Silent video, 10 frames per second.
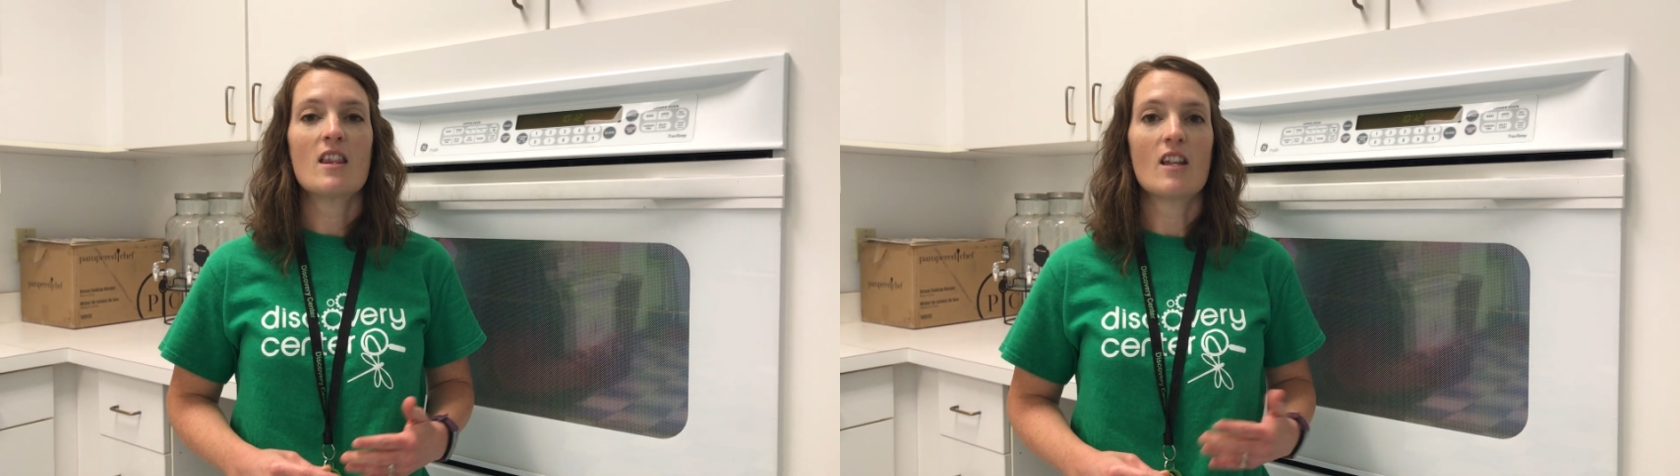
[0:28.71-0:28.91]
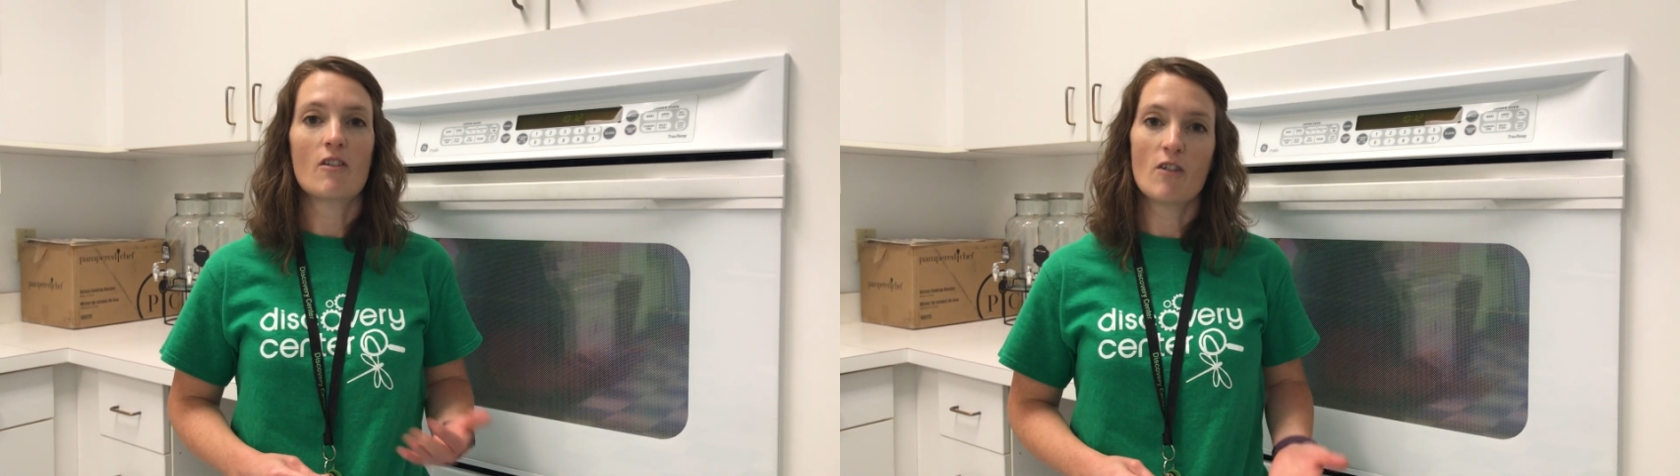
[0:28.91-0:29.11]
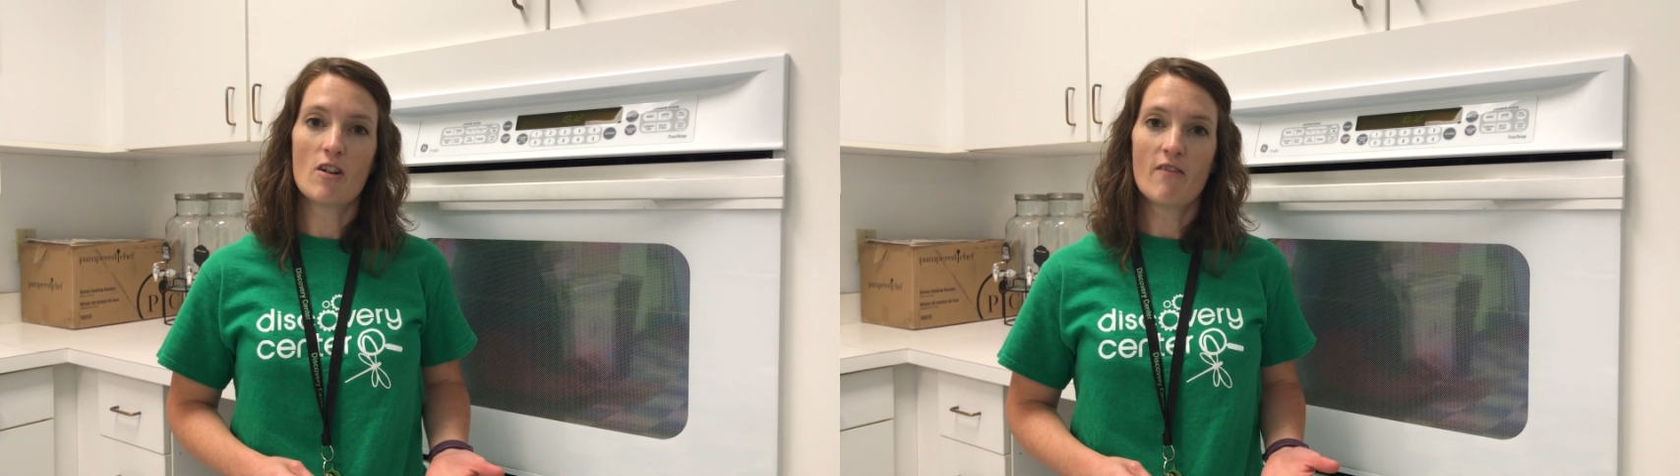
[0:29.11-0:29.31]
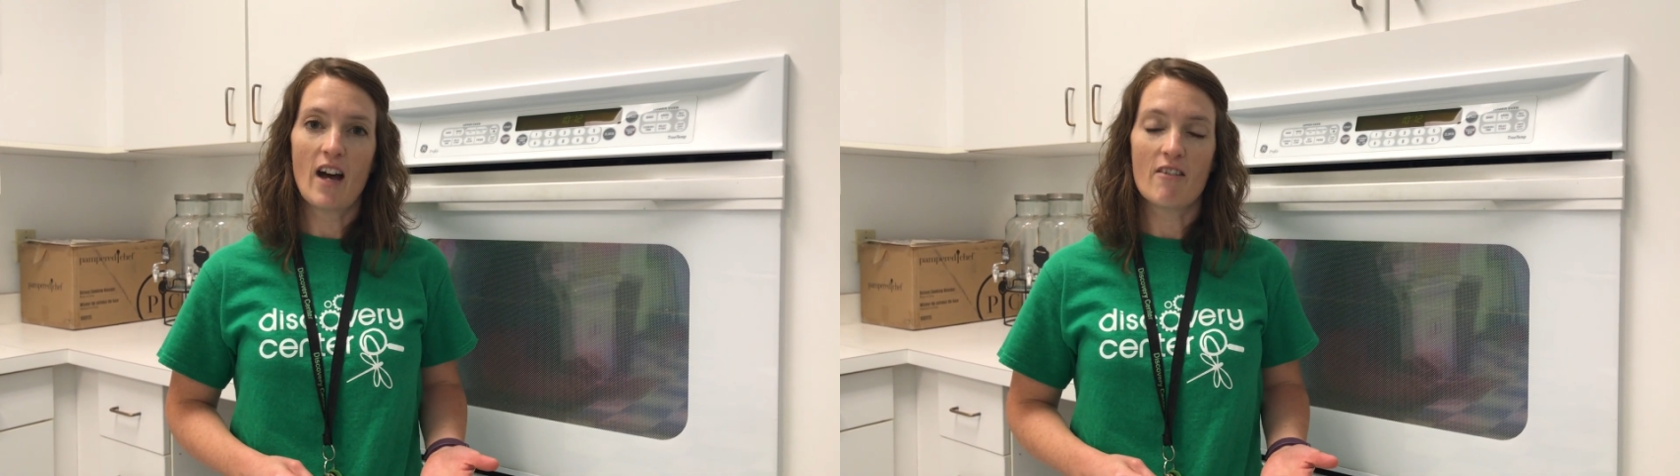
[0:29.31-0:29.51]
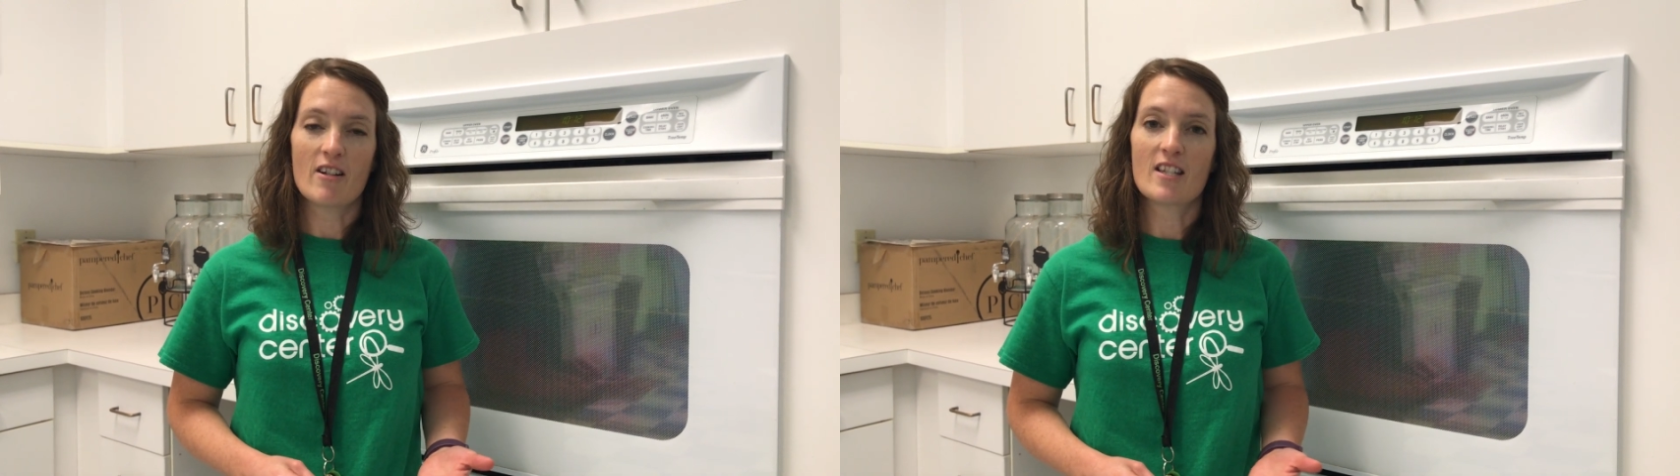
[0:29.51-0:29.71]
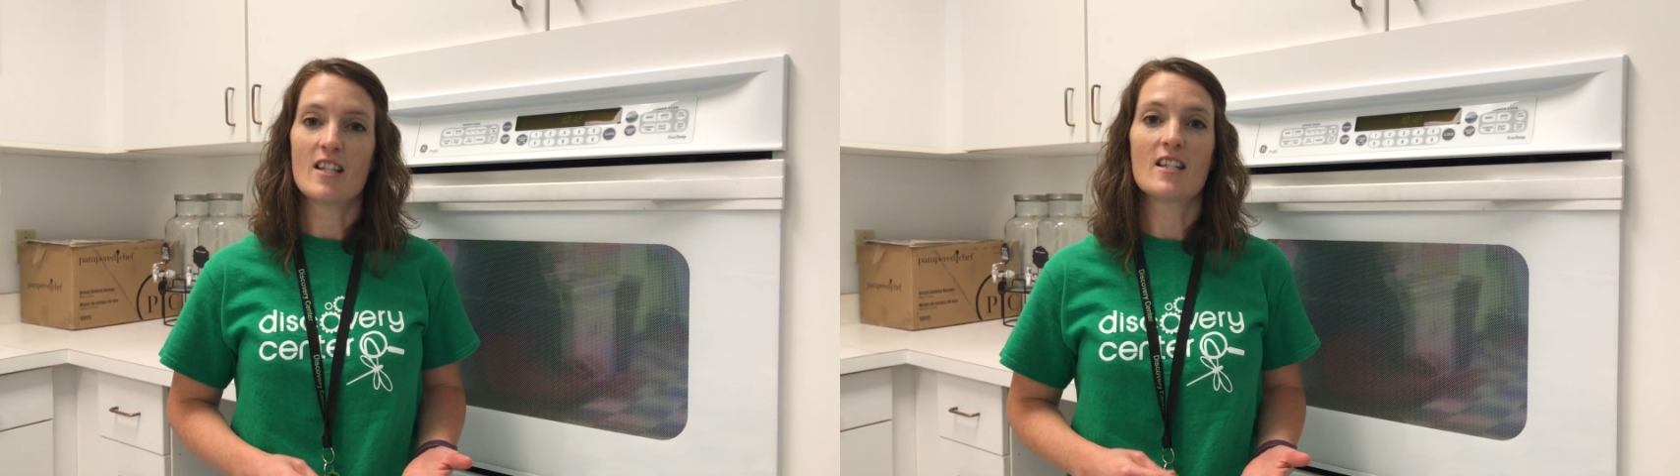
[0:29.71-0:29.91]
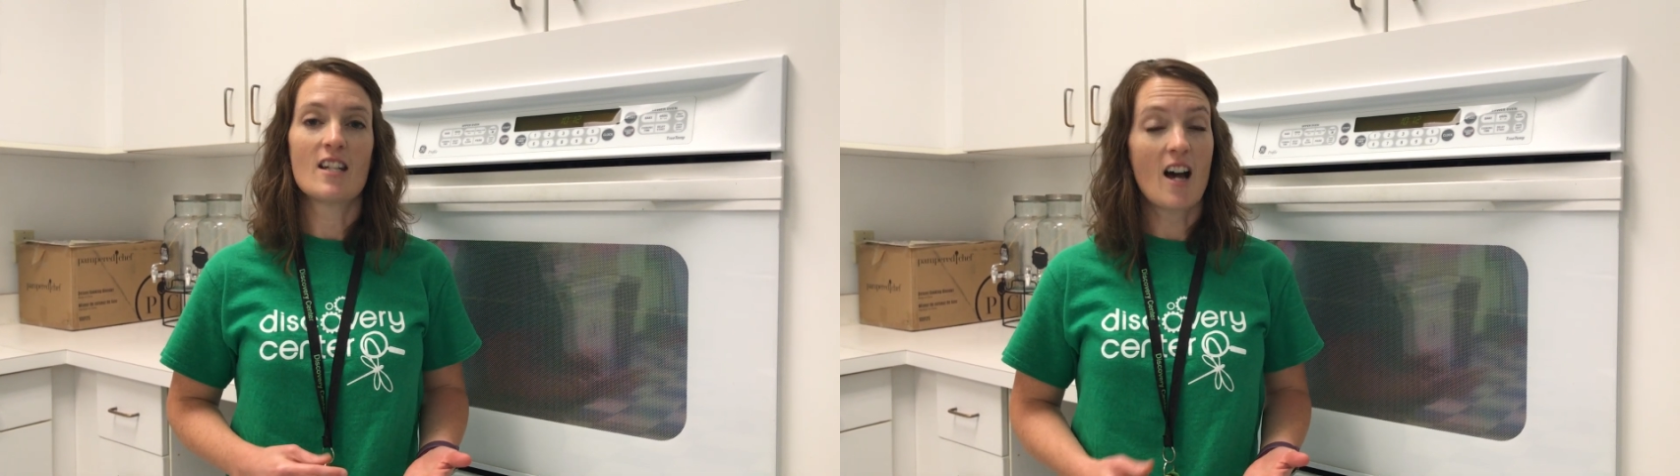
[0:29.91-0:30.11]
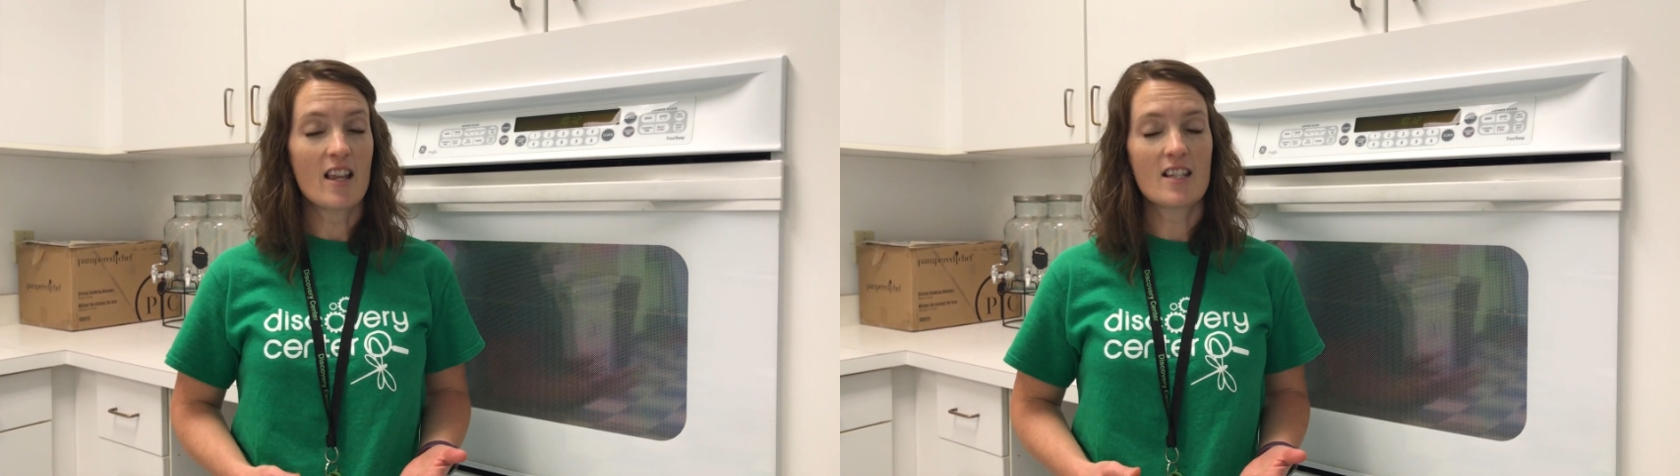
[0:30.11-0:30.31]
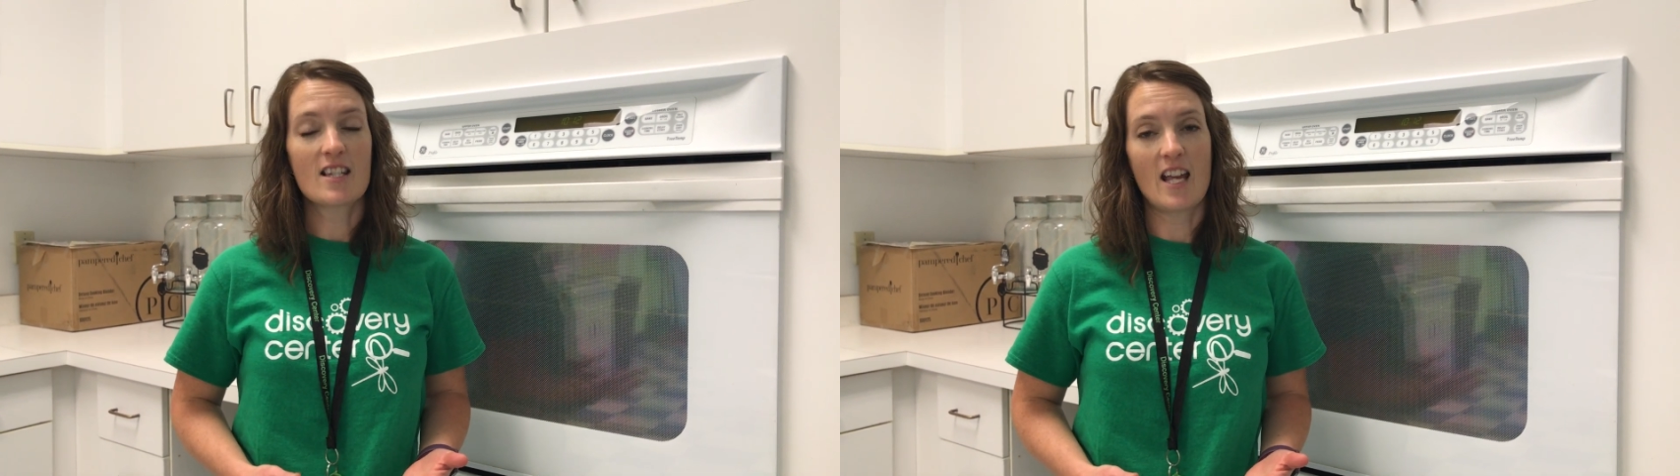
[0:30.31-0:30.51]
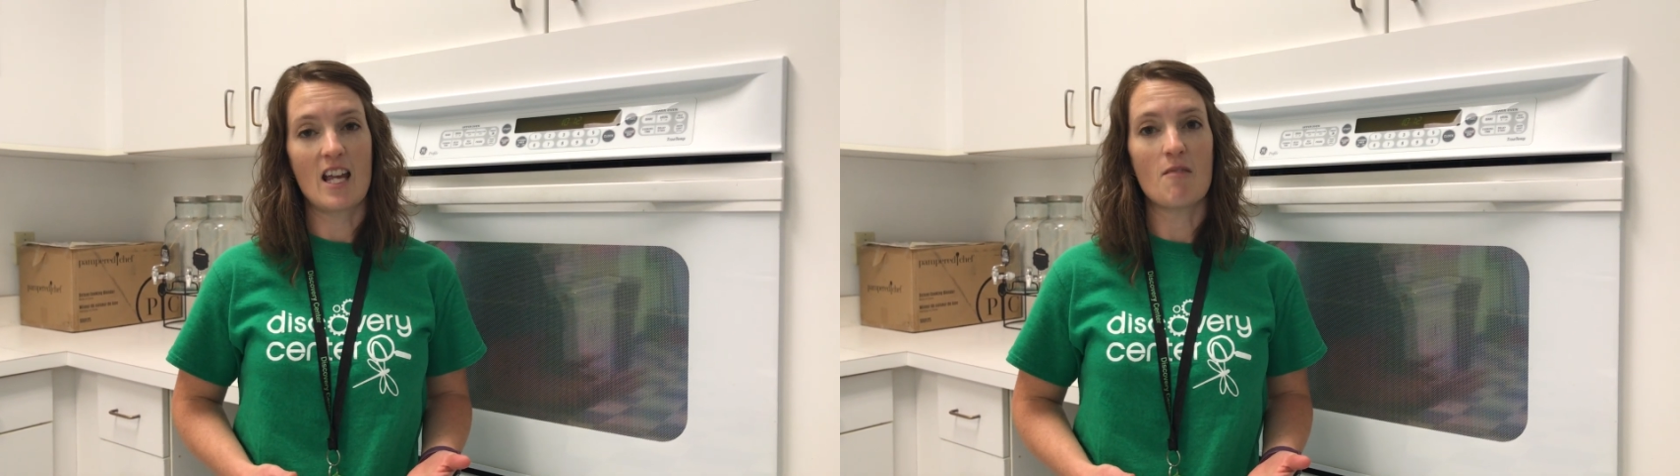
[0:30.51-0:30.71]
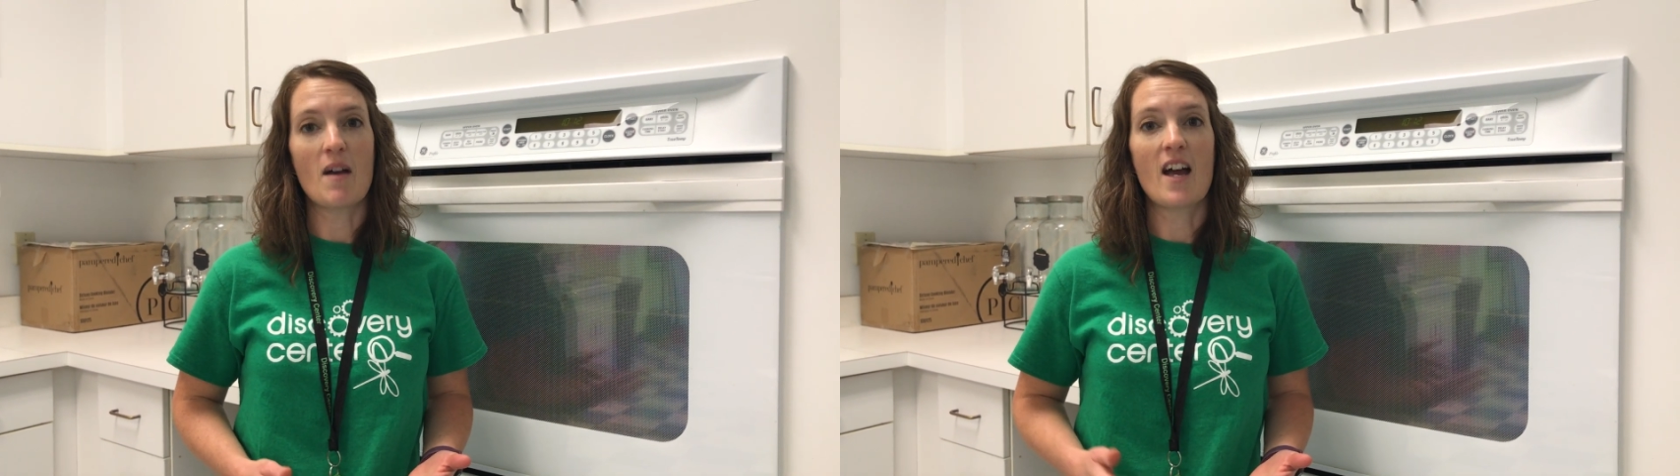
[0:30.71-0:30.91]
the coronavirus is not the same